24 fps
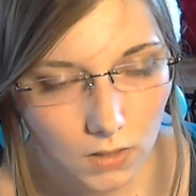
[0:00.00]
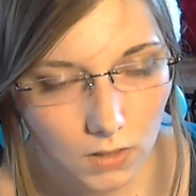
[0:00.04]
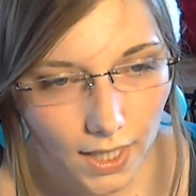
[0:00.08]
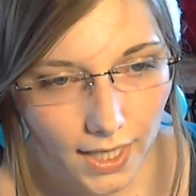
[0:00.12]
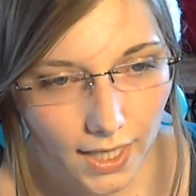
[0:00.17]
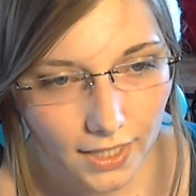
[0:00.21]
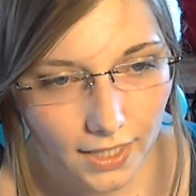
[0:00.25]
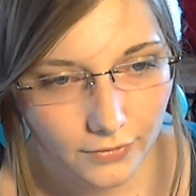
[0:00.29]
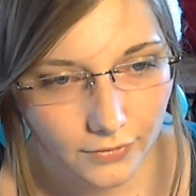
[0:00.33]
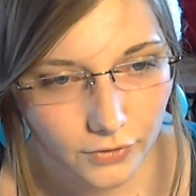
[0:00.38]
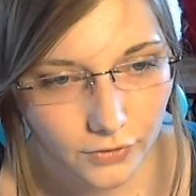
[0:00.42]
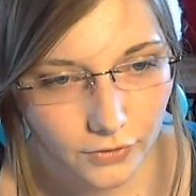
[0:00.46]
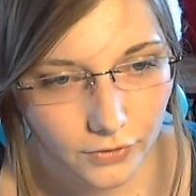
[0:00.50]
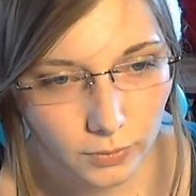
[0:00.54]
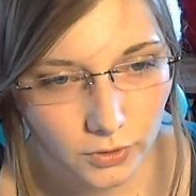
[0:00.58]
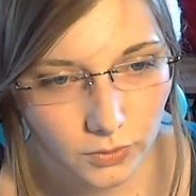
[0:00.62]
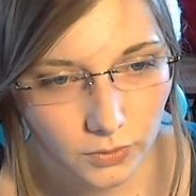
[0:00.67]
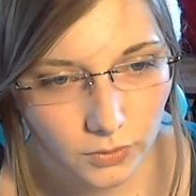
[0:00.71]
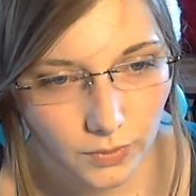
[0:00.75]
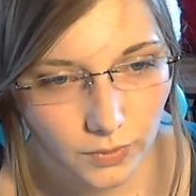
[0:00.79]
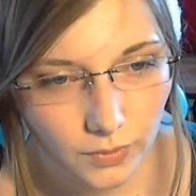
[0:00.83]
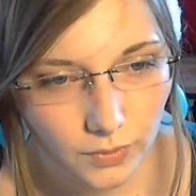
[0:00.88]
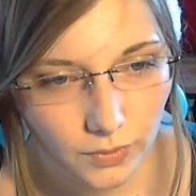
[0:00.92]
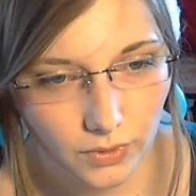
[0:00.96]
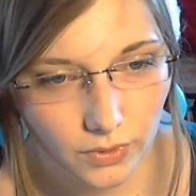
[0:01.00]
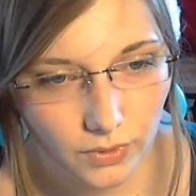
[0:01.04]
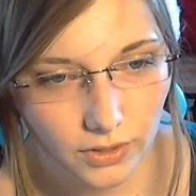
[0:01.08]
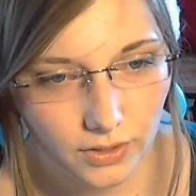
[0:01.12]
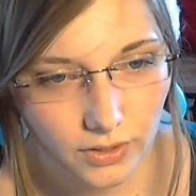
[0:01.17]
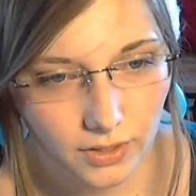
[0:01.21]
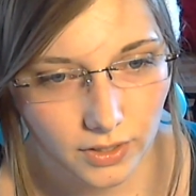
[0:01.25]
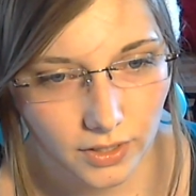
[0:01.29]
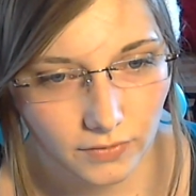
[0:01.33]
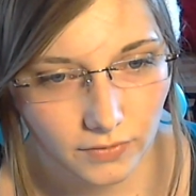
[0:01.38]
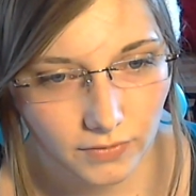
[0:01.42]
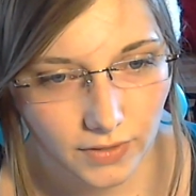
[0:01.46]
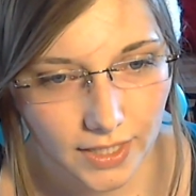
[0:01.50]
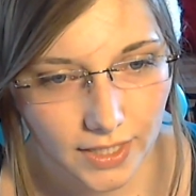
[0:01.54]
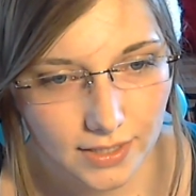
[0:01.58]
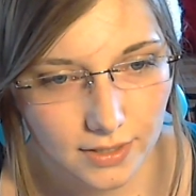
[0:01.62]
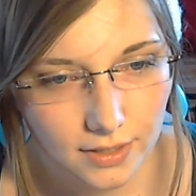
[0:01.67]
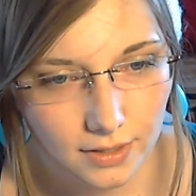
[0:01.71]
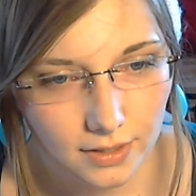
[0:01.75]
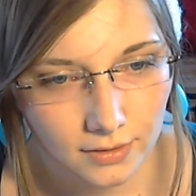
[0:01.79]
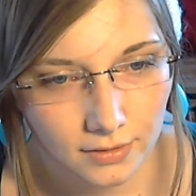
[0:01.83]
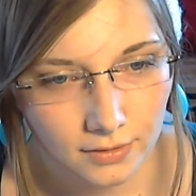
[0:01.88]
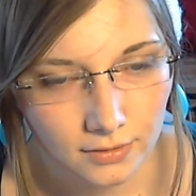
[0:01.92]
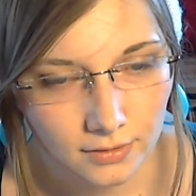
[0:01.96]
I have troubles with the word
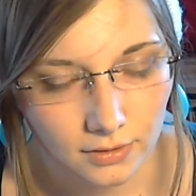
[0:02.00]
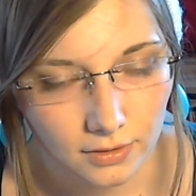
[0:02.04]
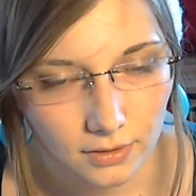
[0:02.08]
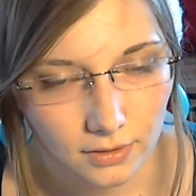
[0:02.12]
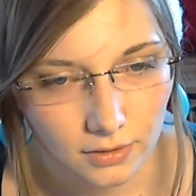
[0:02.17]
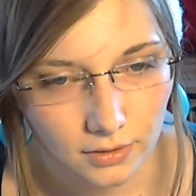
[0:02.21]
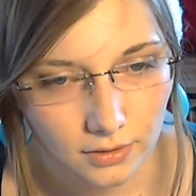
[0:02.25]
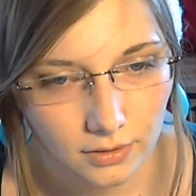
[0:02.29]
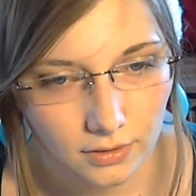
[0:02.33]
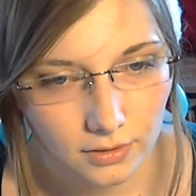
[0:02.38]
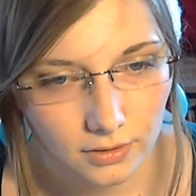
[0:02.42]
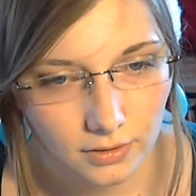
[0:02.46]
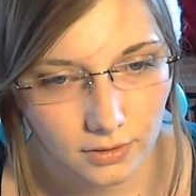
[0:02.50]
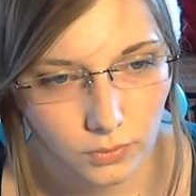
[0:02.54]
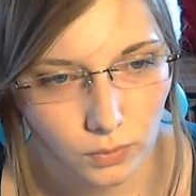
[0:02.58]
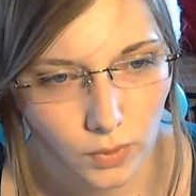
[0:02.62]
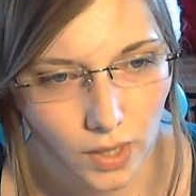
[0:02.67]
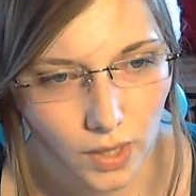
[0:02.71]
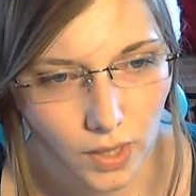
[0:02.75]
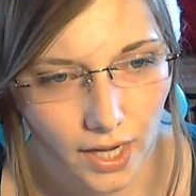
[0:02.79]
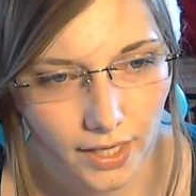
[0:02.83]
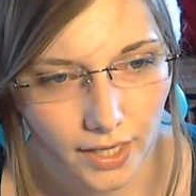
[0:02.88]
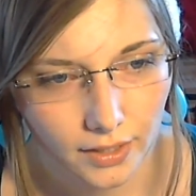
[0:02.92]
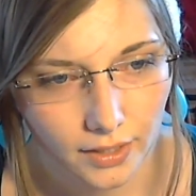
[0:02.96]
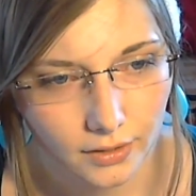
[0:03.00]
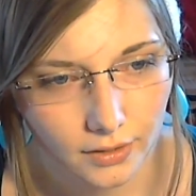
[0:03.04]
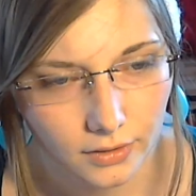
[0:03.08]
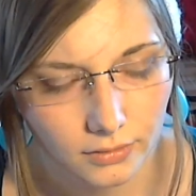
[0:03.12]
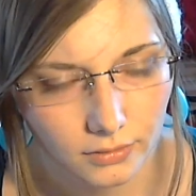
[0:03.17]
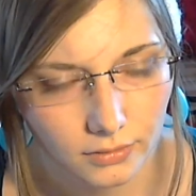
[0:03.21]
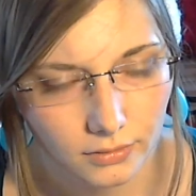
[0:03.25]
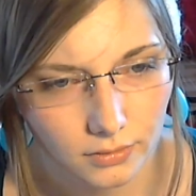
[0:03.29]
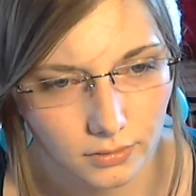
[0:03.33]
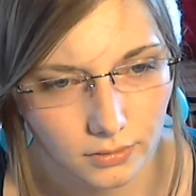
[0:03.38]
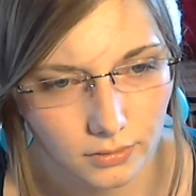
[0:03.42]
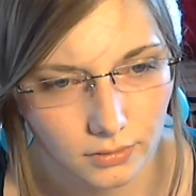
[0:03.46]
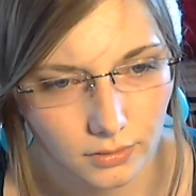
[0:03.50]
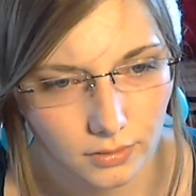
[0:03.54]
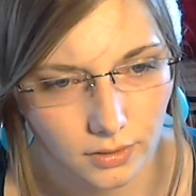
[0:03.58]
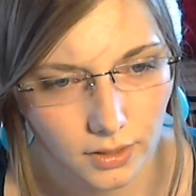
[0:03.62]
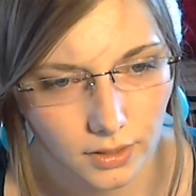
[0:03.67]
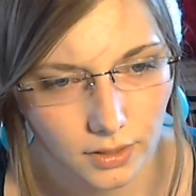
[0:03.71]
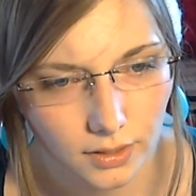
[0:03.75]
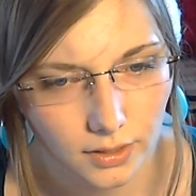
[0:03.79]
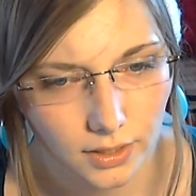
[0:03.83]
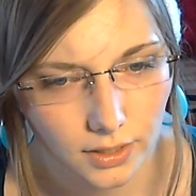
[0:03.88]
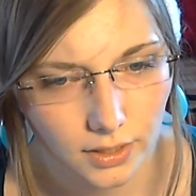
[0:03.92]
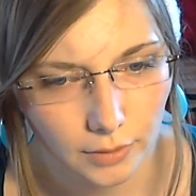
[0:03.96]
gewesen. Why?
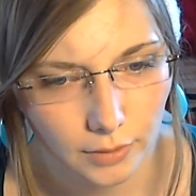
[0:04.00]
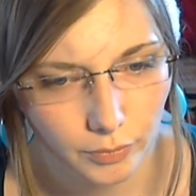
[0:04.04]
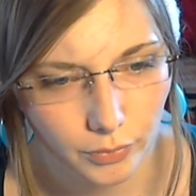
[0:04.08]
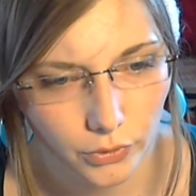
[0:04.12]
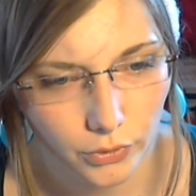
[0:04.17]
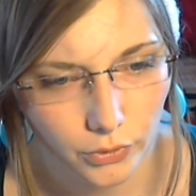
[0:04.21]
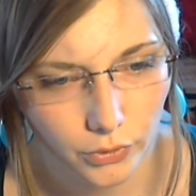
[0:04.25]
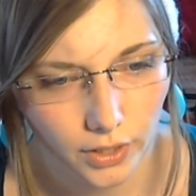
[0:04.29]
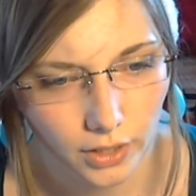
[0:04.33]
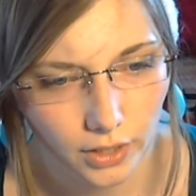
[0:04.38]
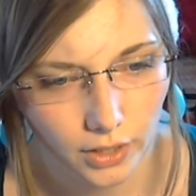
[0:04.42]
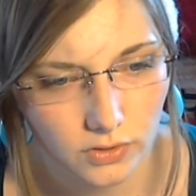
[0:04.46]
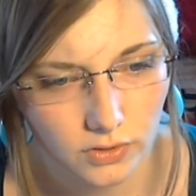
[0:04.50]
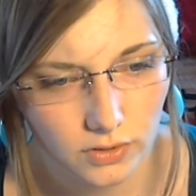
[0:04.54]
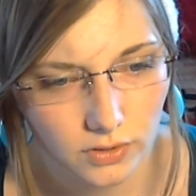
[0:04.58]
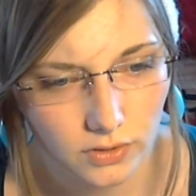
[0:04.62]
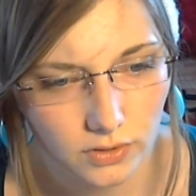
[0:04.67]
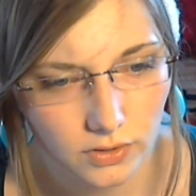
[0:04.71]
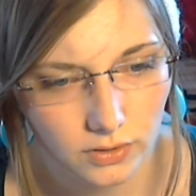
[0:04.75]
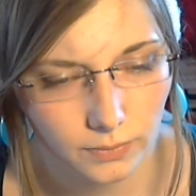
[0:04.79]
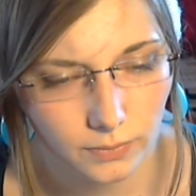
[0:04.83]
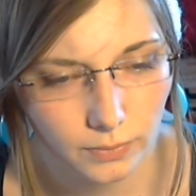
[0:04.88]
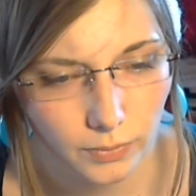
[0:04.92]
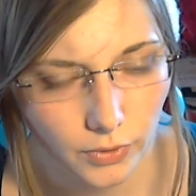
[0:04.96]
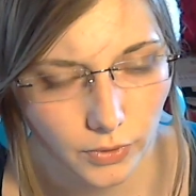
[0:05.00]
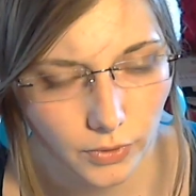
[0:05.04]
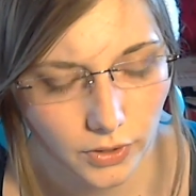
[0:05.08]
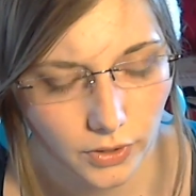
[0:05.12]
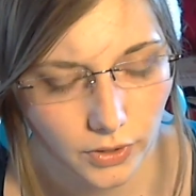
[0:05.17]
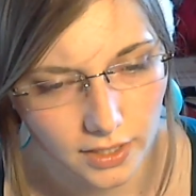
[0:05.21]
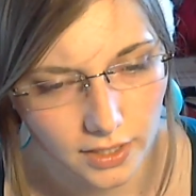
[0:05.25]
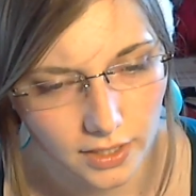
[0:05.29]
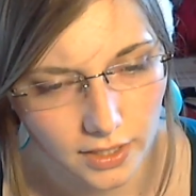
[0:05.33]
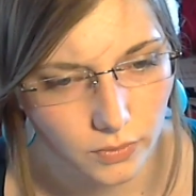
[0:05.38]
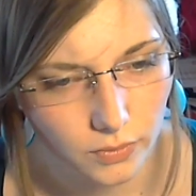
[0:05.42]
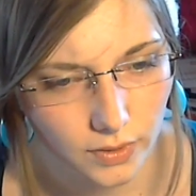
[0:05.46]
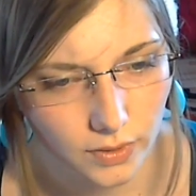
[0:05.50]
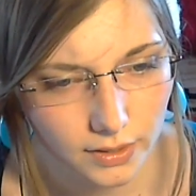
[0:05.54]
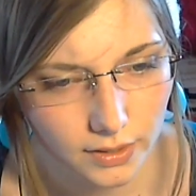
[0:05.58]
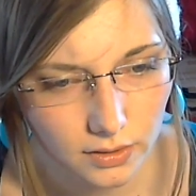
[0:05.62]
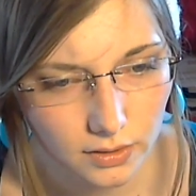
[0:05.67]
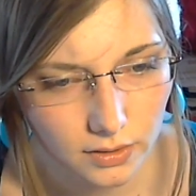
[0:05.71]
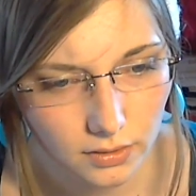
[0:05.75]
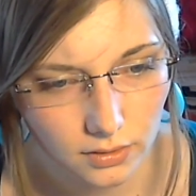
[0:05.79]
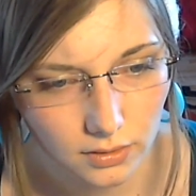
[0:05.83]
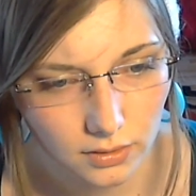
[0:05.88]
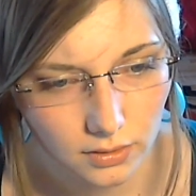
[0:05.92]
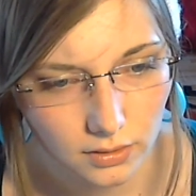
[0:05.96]
Like
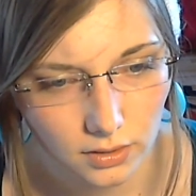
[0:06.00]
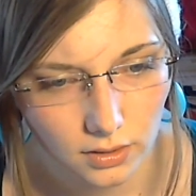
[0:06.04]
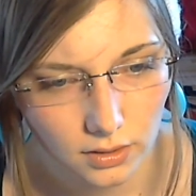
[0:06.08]
pronunciation-wise?